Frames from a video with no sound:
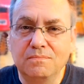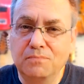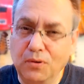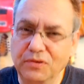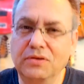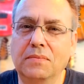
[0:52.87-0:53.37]

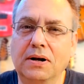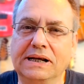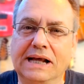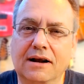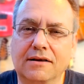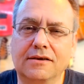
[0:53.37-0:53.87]
pull the money
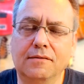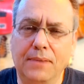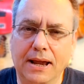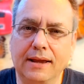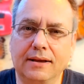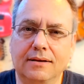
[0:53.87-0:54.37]
out of the
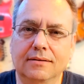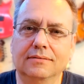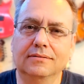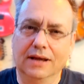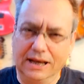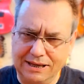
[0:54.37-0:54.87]
bank
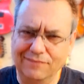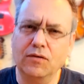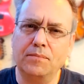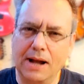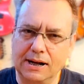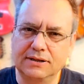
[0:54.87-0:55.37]
and give it
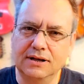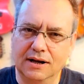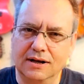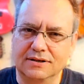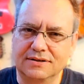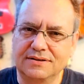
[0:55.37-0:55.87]
back to
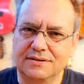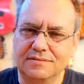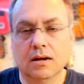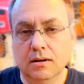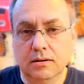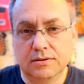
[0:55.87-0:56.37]
us.
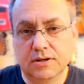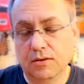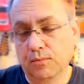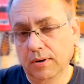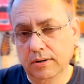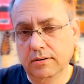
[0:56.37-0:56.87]
So the
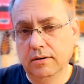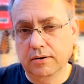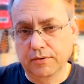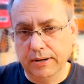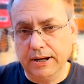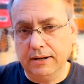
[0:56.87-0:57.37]
worker
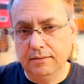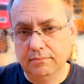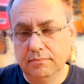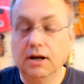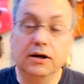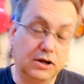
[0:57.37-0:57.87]
agreed
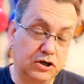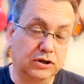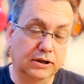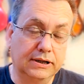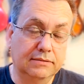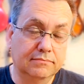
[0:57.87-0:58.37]

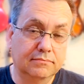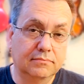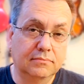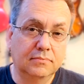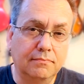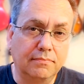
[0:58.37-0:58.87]
initially.
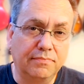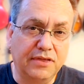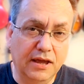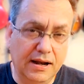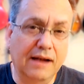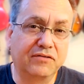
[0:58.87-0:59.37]

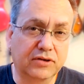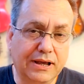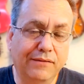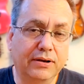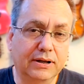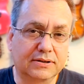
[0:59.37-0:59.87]
Then after
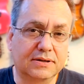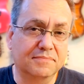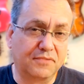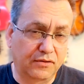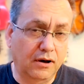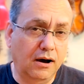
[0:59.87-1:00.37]
giving it some
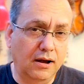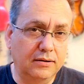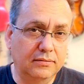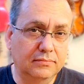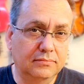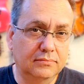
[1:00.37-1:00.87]
thought,
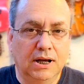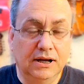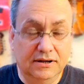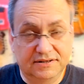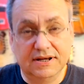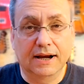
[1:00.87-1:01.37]
he
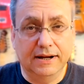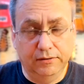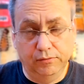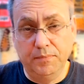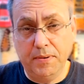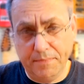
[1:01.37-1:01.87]
decided it
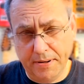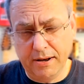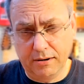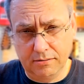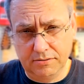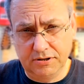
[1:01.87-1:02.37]
would be
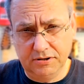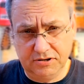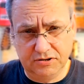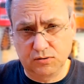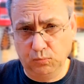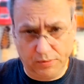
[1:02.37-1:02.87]
better to
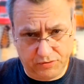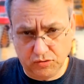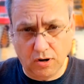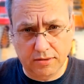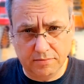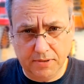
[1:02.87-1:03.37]
just
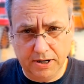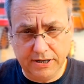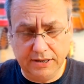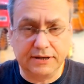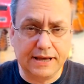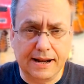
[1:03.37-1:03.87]
withdraw the money
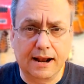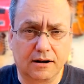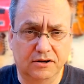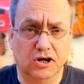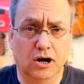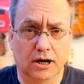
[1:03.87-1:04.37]
and get
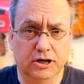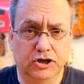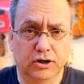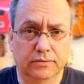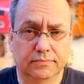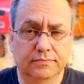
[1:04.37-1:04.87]
of Dodge.
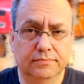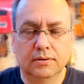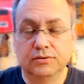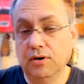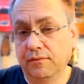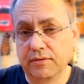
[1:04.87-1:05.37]

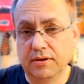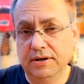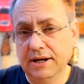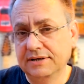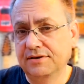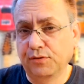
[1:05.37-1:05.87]
So over the
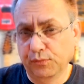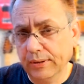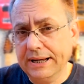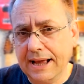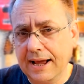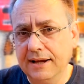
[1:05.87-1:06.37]
next
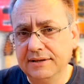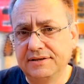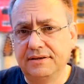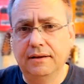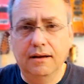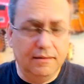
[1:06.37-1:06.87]
3 days,
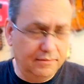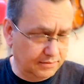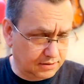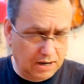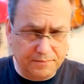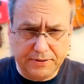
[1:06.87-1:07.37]
the
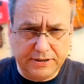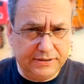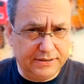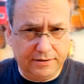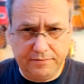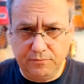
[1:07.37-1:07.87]
company
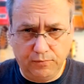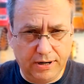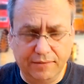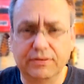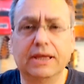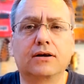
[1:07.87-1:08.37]
did
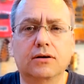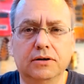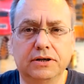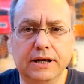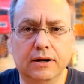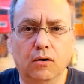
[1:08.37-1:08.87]
whatever they could
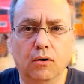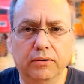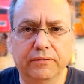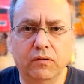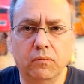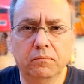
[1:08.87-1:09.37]
to get a hold
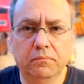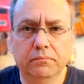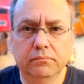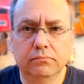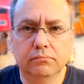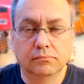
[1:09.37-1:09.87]
of him,
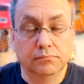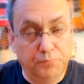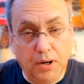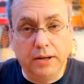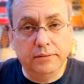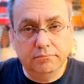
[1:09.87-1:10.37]

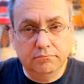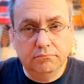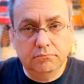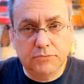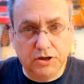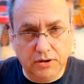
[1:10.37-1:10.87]
but
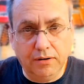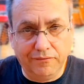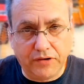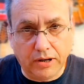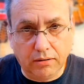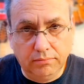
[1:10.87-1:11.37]
to no
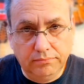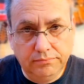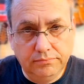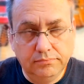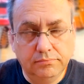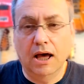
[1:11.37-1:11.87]
avail.
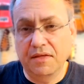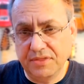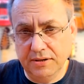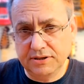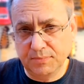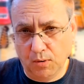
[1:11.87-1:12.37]
Now at
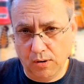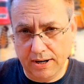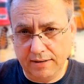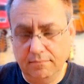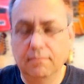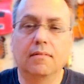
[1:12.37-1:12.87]
this
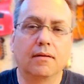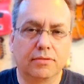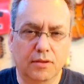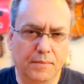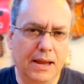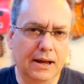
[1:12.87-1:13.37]
point,
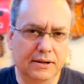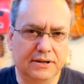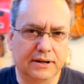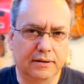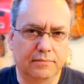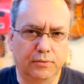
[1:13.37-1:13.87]
the man
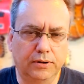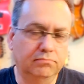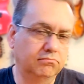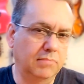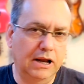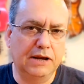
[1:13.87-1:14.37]
did what
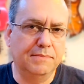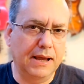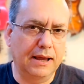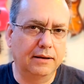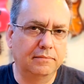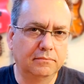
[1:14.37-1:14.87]
any
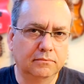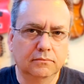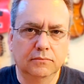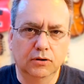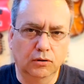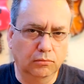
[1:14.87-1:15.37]
man
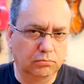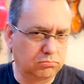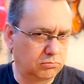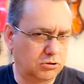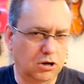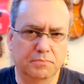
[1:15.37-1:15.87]
who
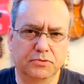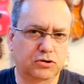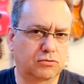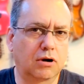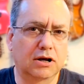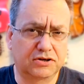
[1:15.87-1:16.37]
comes
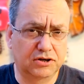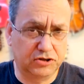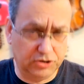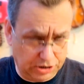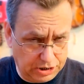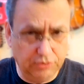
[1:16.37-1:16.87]
across such
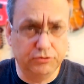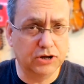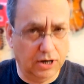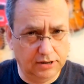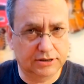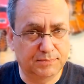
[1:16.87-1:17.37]
a huge
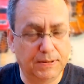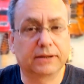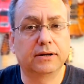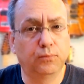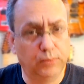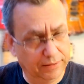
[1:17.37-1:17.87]

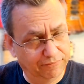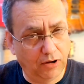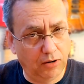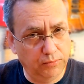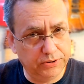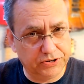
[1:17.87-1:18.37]
unexpected
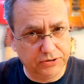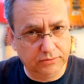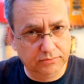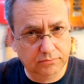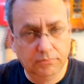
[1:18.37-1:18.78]
windfall would do,